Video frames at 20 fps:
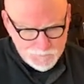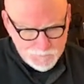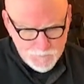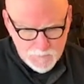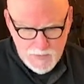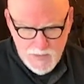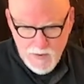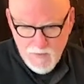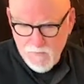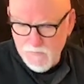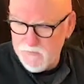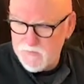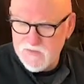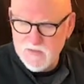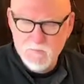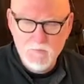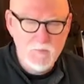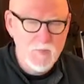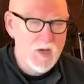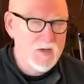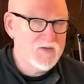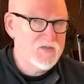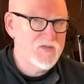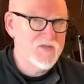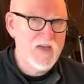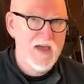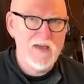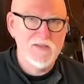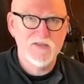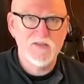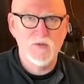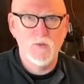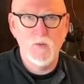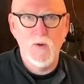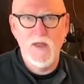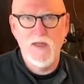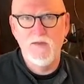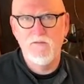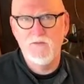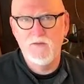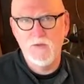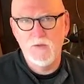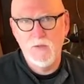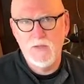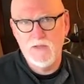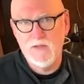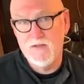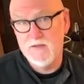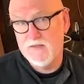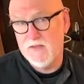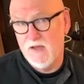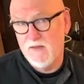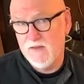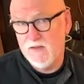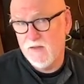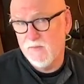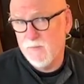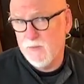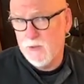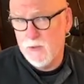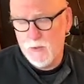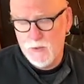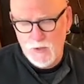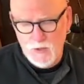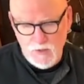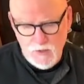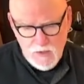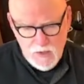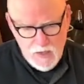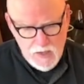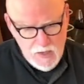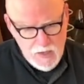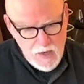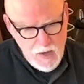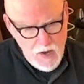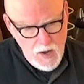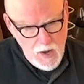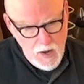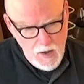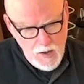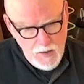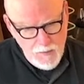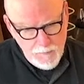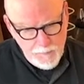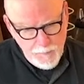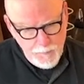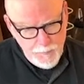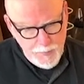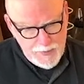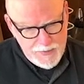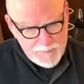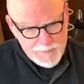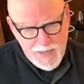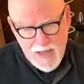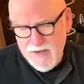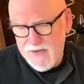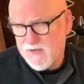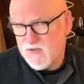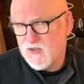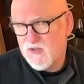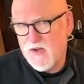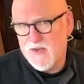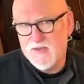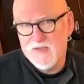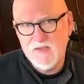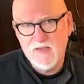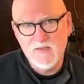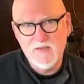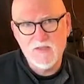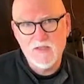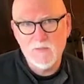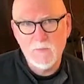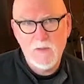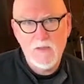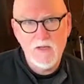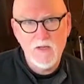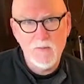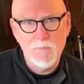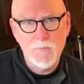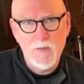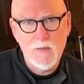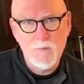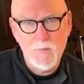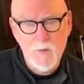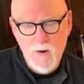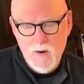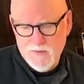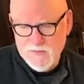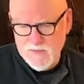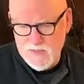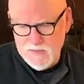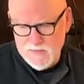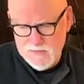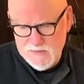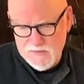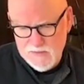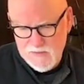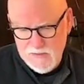Now, there's a much faster way of doing this on the computer, but I'm not interested in speeding up my process.